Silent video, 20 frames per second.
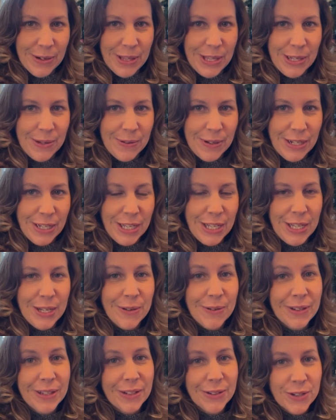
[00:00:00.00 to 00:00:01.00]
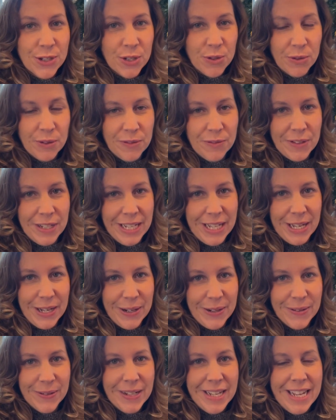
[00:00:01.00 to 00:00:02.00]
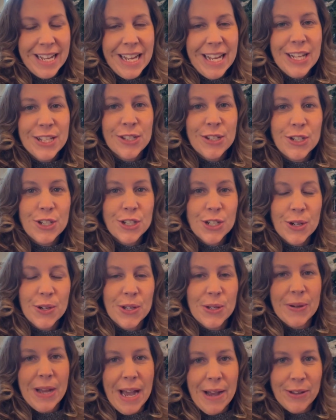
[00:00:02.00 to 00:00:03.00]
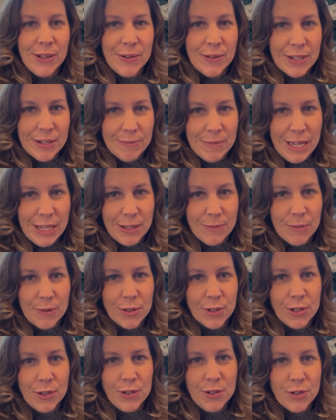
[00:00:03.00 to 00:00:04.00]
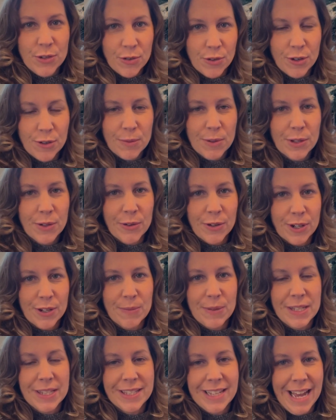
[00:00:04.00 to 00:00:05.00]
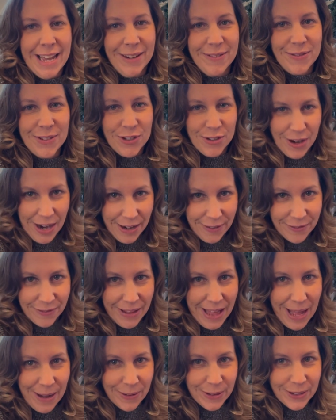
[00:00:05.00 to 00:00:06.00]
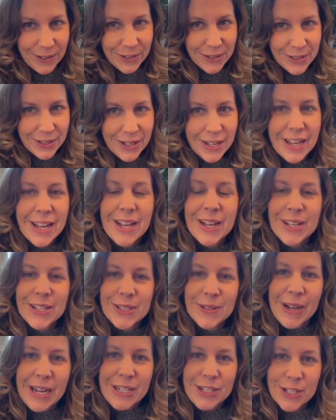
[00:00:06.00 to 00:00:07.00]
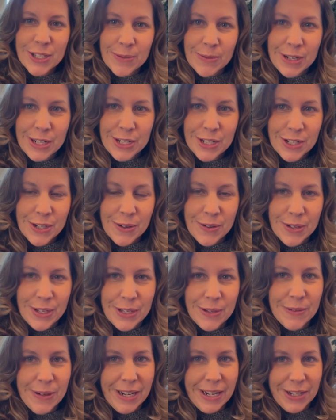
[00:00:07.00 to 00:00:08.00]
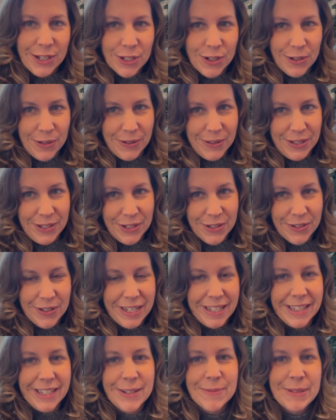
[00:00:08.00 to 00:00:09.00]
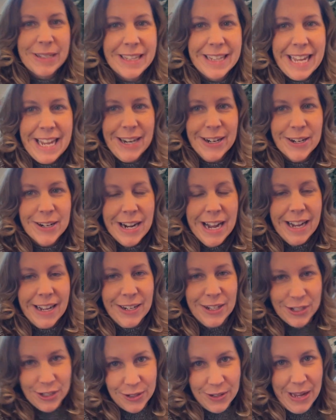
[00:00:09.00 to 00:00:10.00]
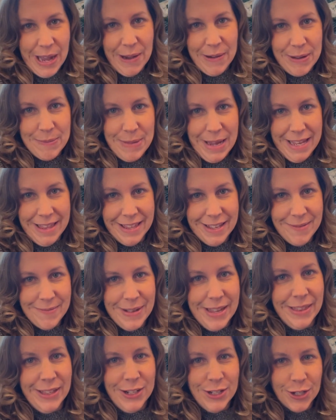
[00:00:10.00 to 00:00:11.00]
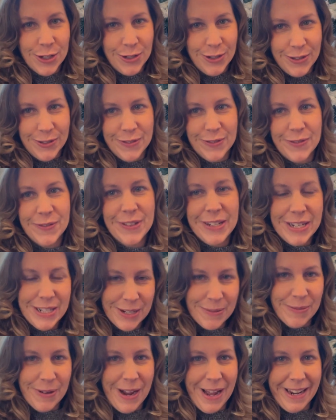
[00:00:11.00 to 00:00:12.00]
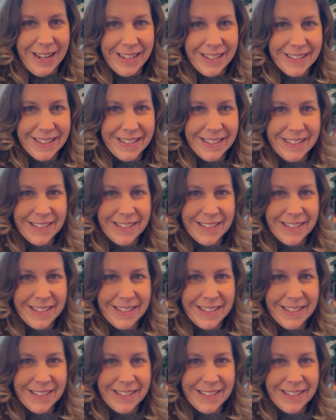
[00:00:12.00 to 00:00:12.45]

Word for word: with you a cute little short video to show you how you can make the most adorable ornaments out of dried flowers. So I just wanna show you, I'm gonna show you on the tree a little bit later, I'm gonna show you how I made them and then show you the finished product.